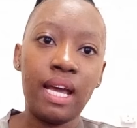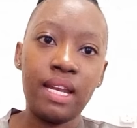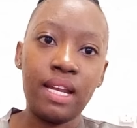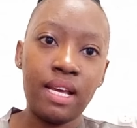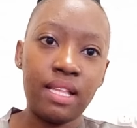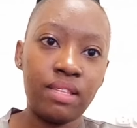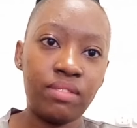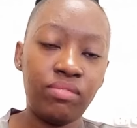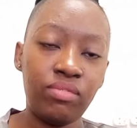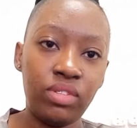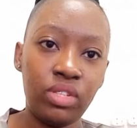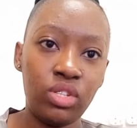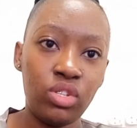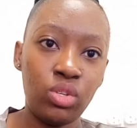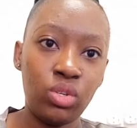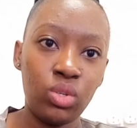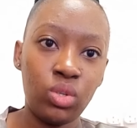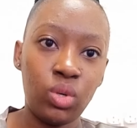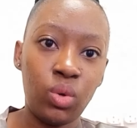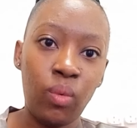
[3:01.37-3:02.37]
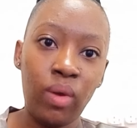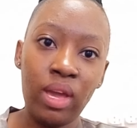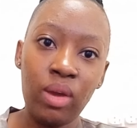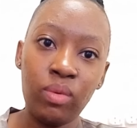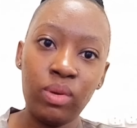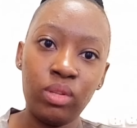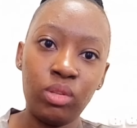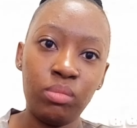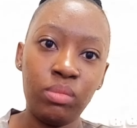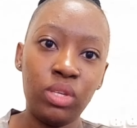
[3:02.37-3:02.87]
another video where
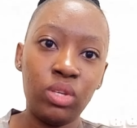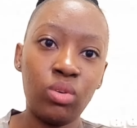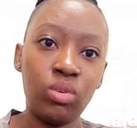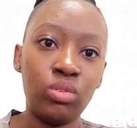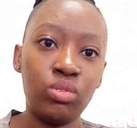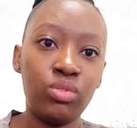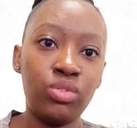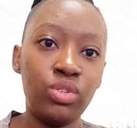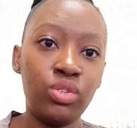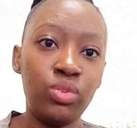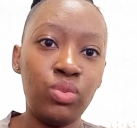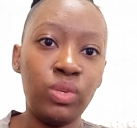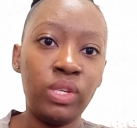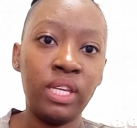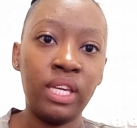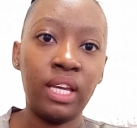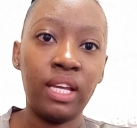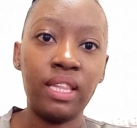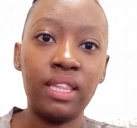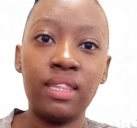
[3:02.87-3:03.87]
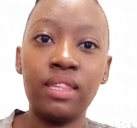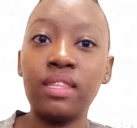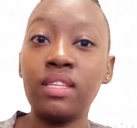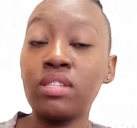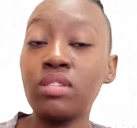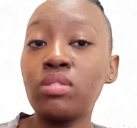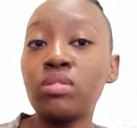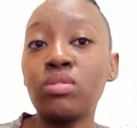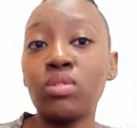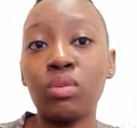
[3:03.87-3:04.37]
we'll be continuing with
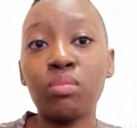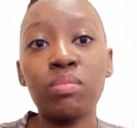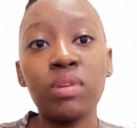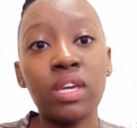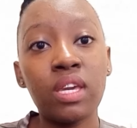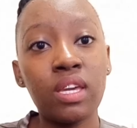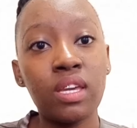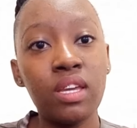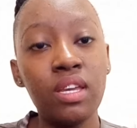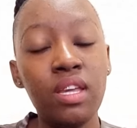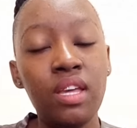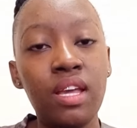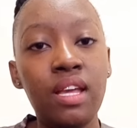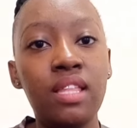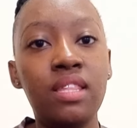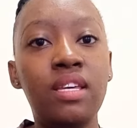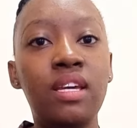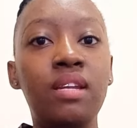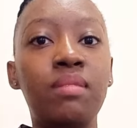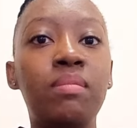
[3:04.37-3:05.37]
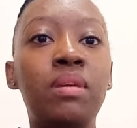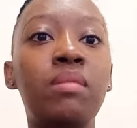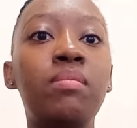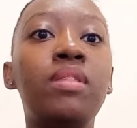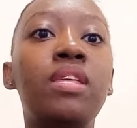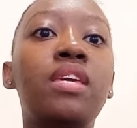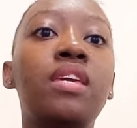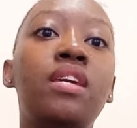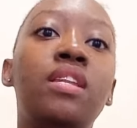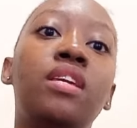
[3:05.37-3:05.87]
this topic. Then maybe
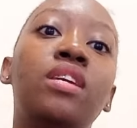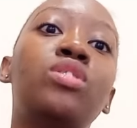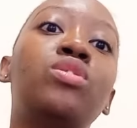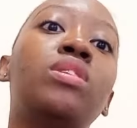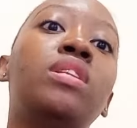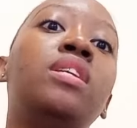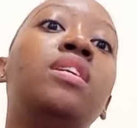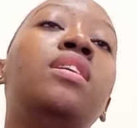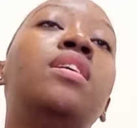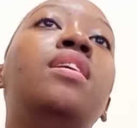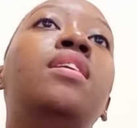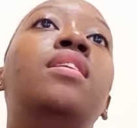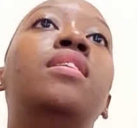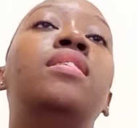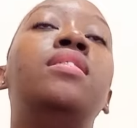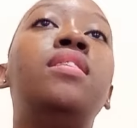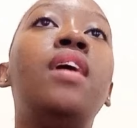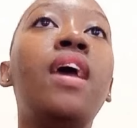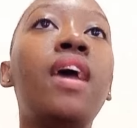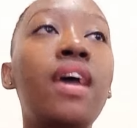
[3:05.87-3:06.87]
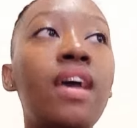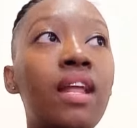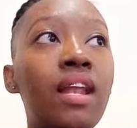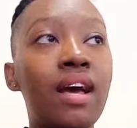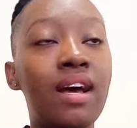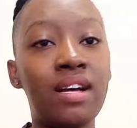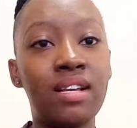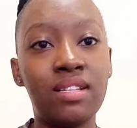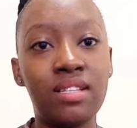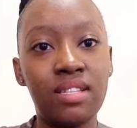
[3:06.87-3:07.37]
they can actually tell
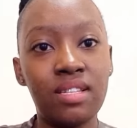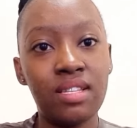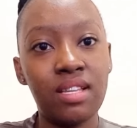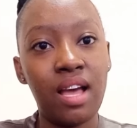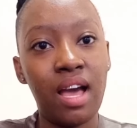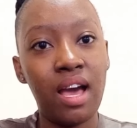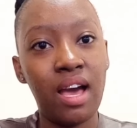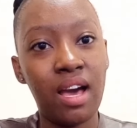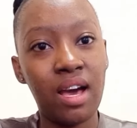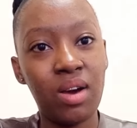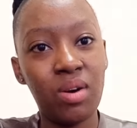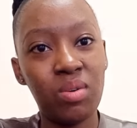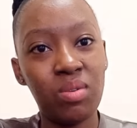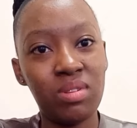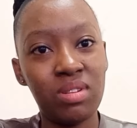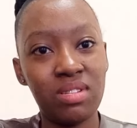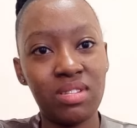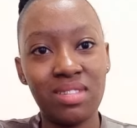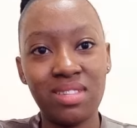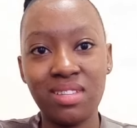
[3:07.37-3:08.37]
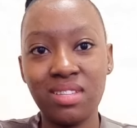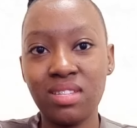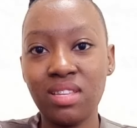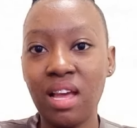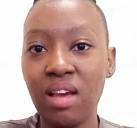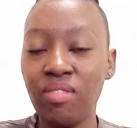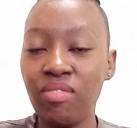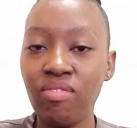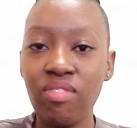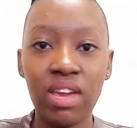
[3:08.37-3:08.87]
us how does this
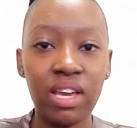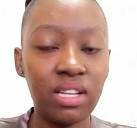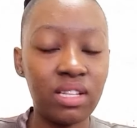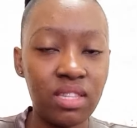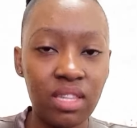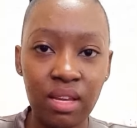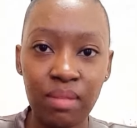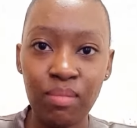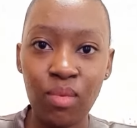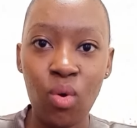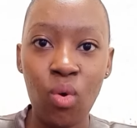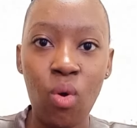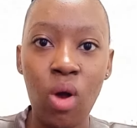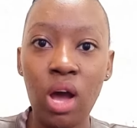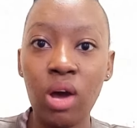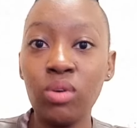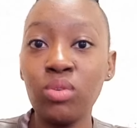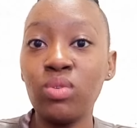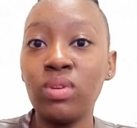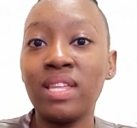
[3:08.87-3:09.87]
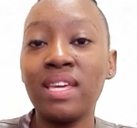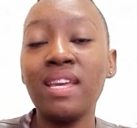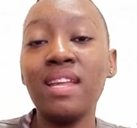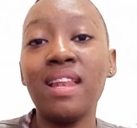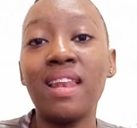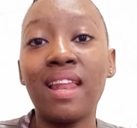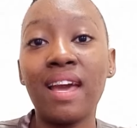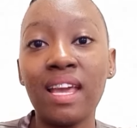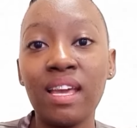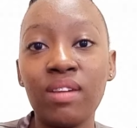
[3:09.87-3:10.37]
affect them or how do they
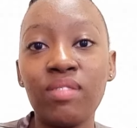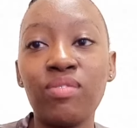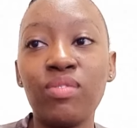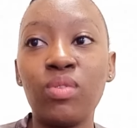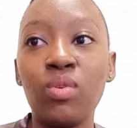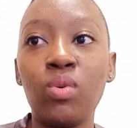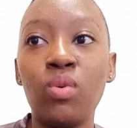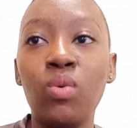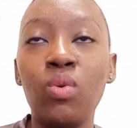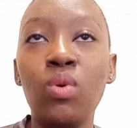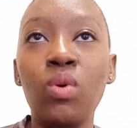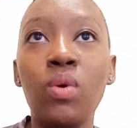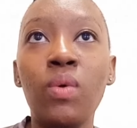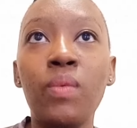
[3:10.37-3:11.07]
like or